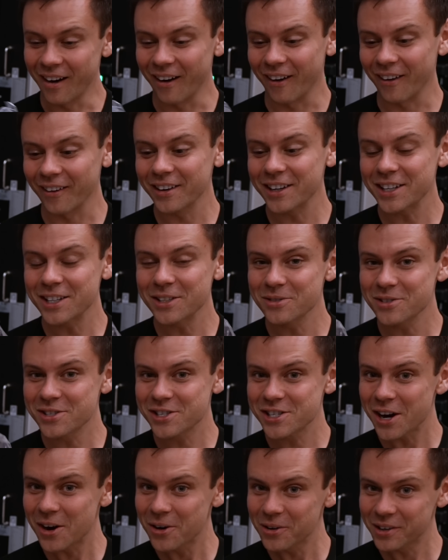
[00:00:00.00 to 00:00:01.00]
Are you
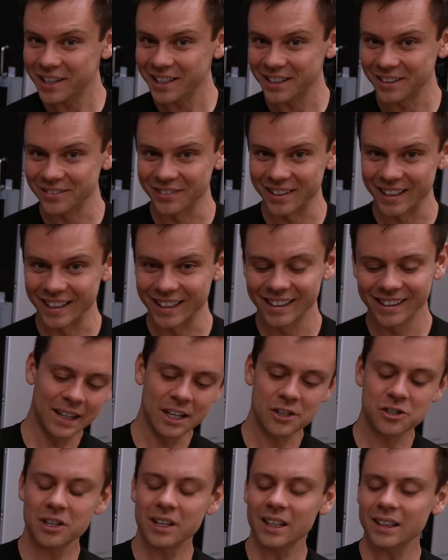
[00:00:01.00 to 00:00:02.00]
joking me?
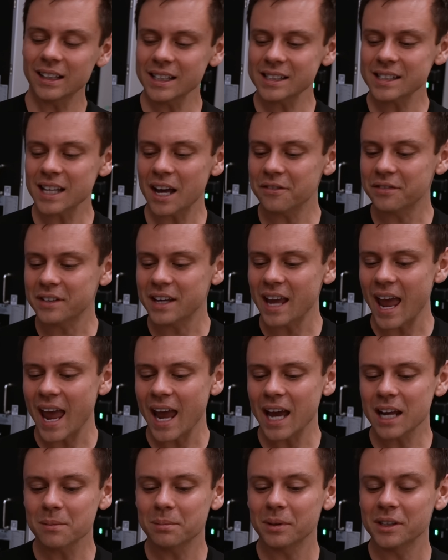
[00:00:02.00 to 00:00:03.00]
They should at least have
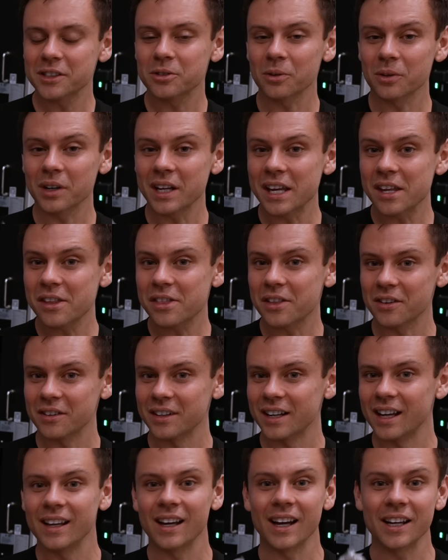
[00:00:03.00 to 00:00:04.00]
CAN bus or ethernet.